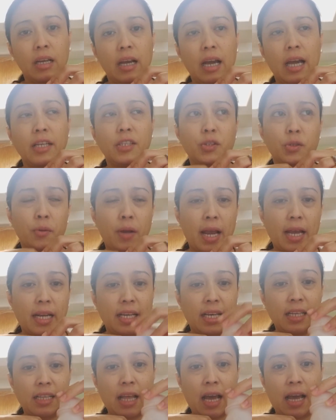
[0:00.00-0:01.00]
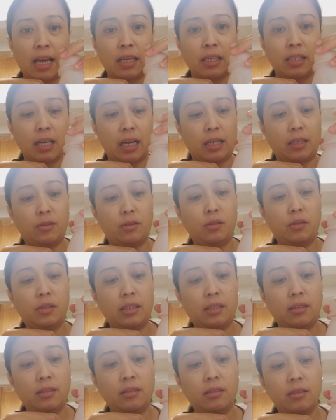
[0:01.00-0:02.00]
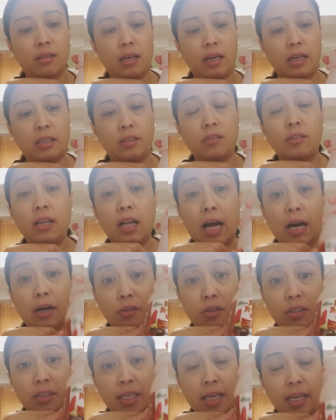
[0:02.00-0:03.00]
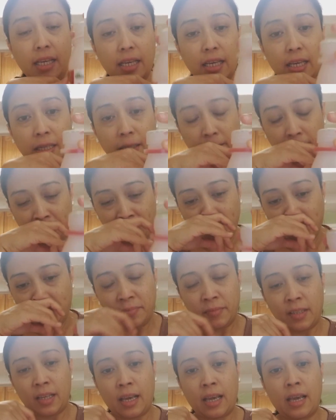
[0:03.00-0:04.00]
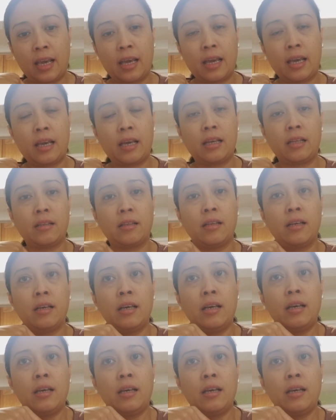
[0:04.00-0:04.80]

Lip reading: I tried it. I Google how to take it, and